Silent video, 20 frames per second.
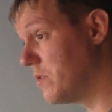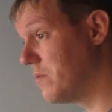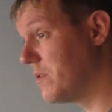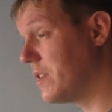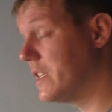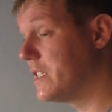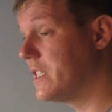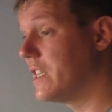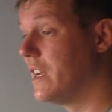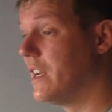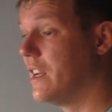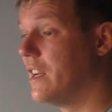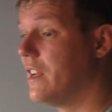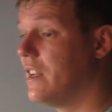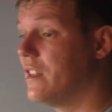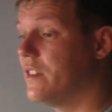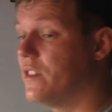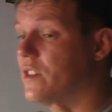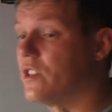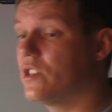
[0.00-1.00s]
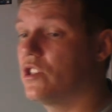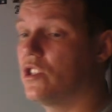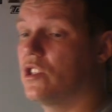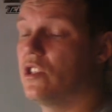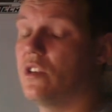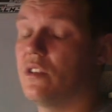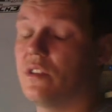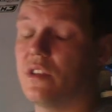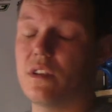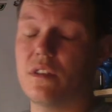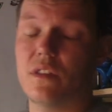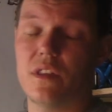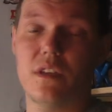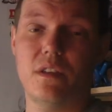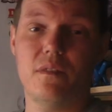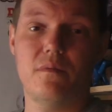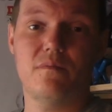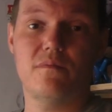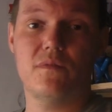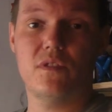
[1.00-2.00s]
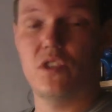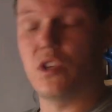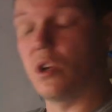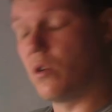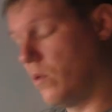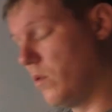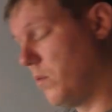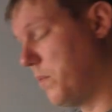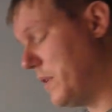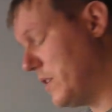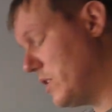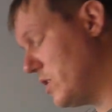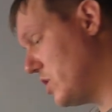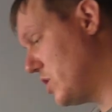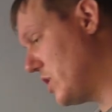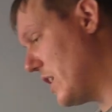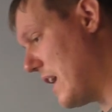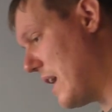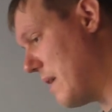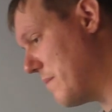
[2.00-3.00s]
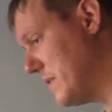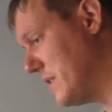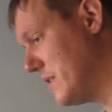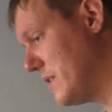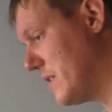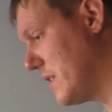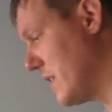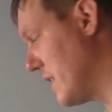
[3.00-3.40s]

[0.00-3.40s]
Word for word: do this. The, the, the, the tool bit sharpening